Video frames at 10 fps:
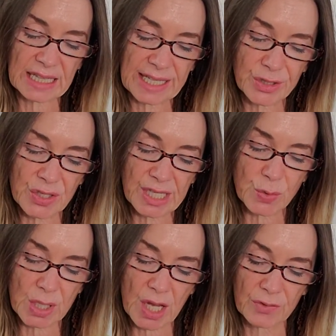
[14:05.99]
later stage
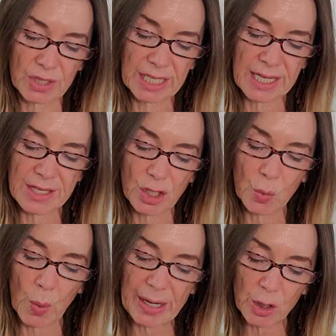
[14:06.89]
recovery is a
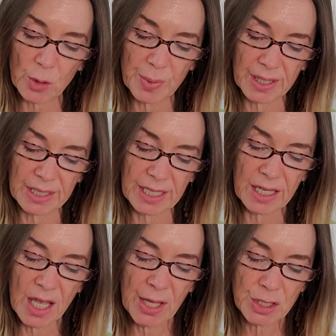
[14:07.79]
greater ability